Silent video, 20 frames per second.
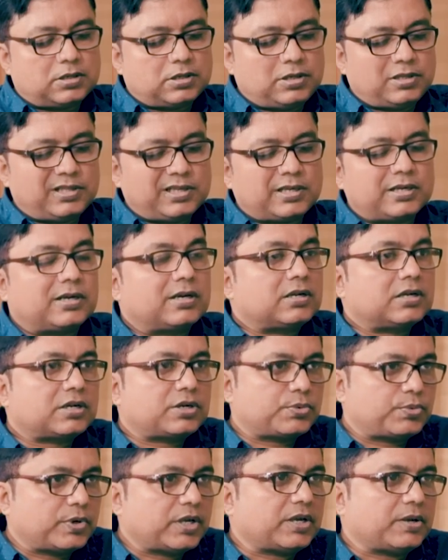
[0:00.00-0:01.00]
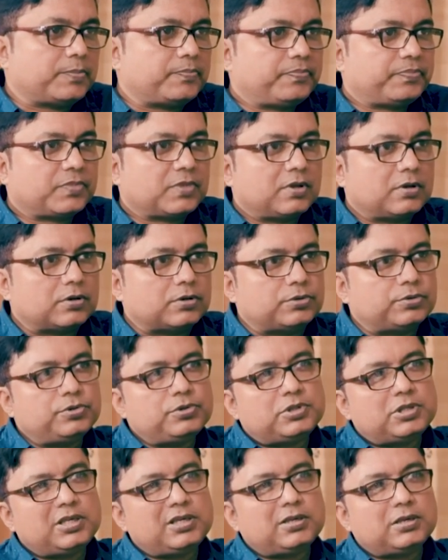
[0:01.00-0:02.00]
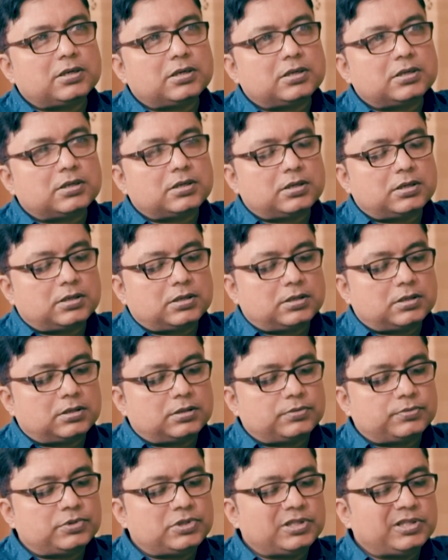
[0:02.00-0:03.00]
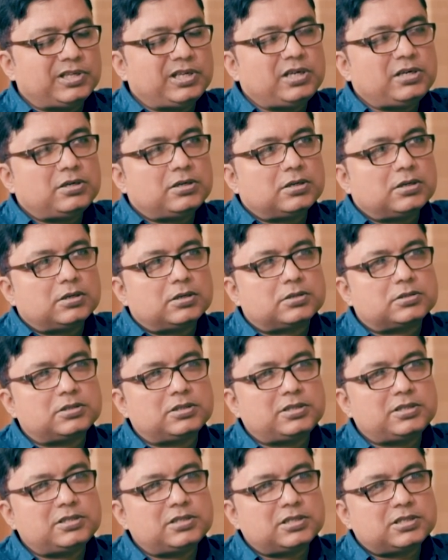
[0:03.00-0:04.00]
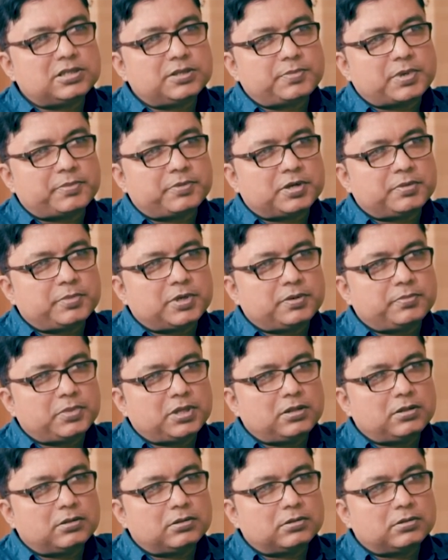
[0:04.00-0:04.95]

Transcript: in a correct way, Do you think we need citizenship amendment bill?